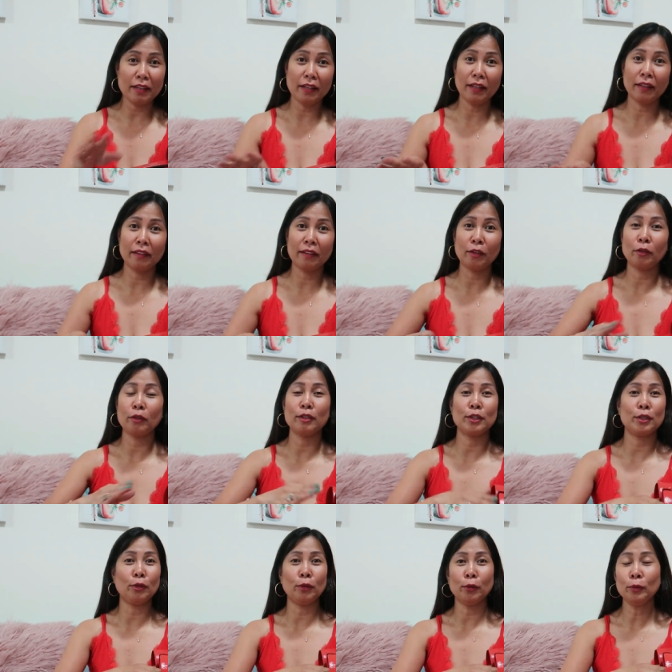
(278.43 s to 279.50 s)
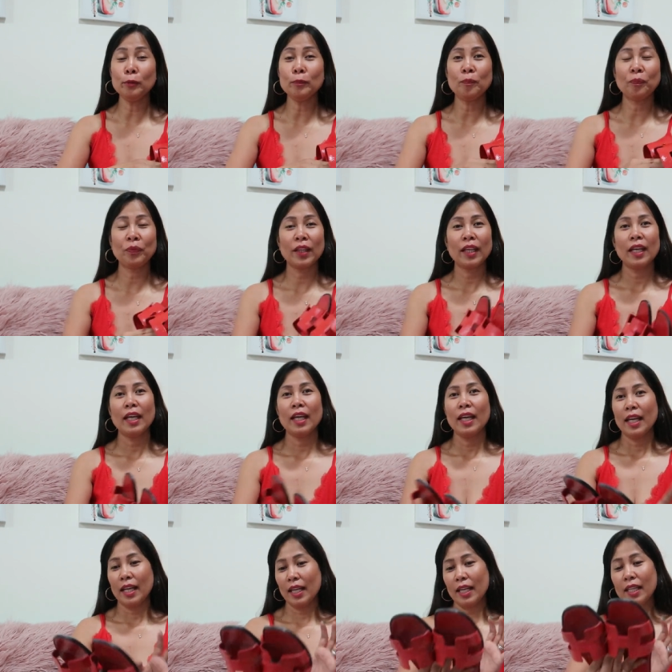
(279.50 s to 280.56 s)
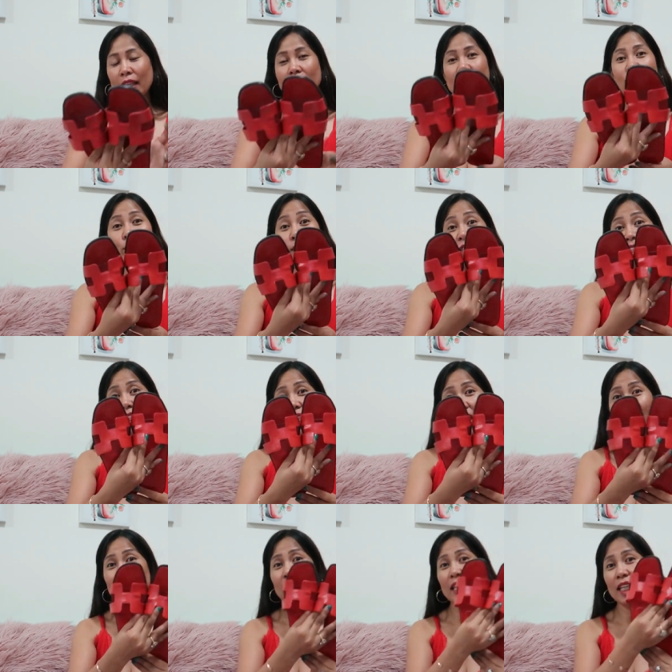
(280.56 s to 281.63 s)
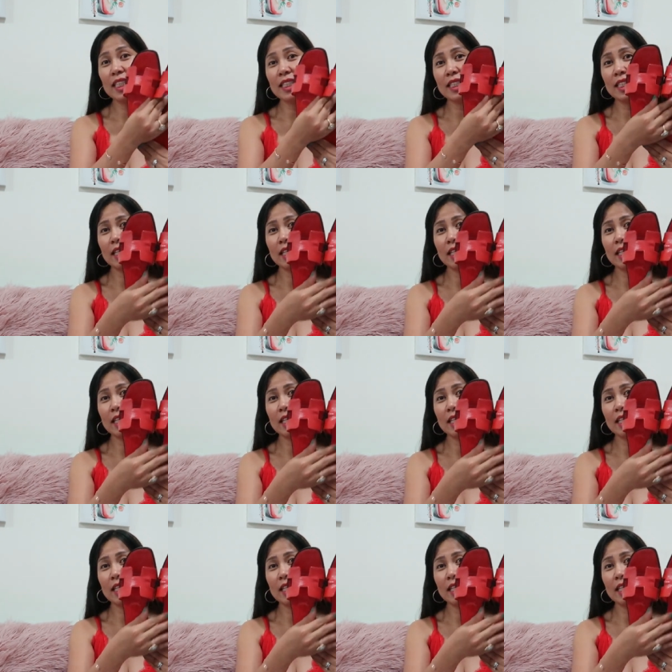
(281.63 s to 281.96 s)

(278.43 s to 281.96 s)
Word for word: year or so. And as you can see, these